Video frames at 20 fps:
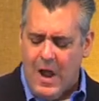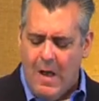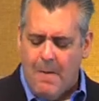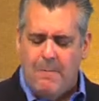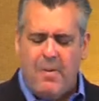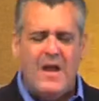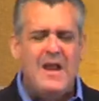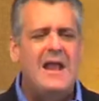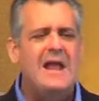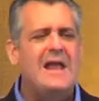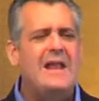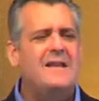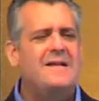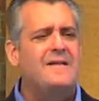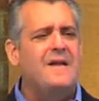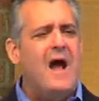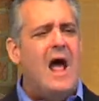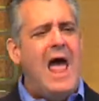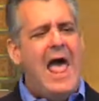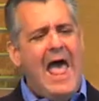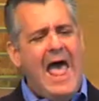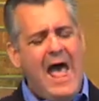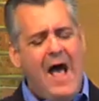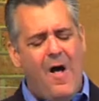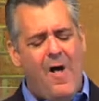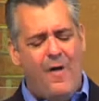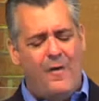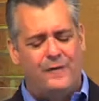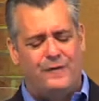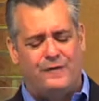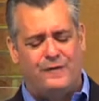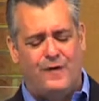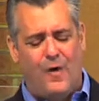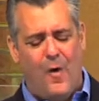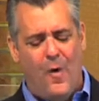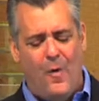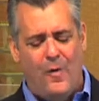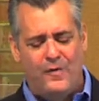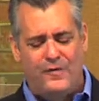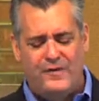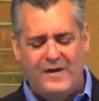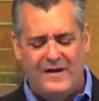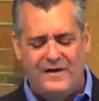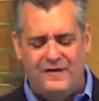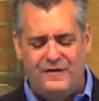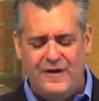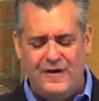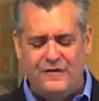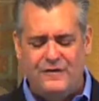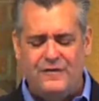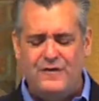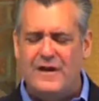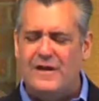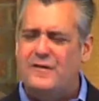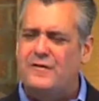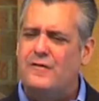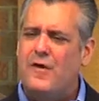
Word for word: but in hell, souls exist in